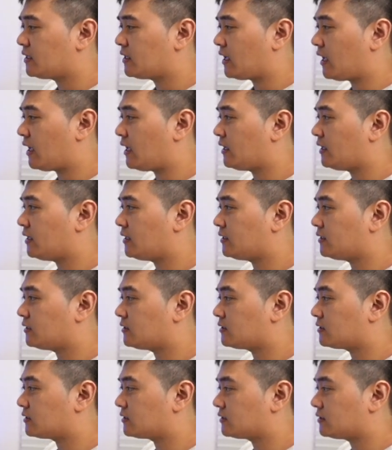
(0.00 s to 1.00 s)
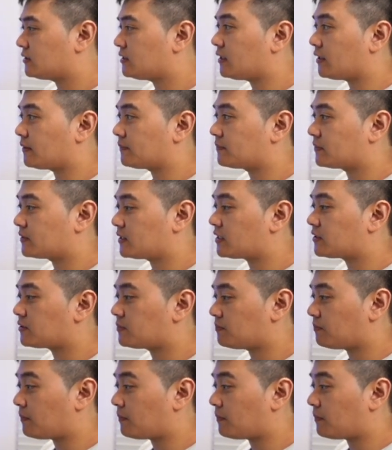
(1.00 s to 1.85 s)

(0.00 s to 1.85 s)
And yeah, that's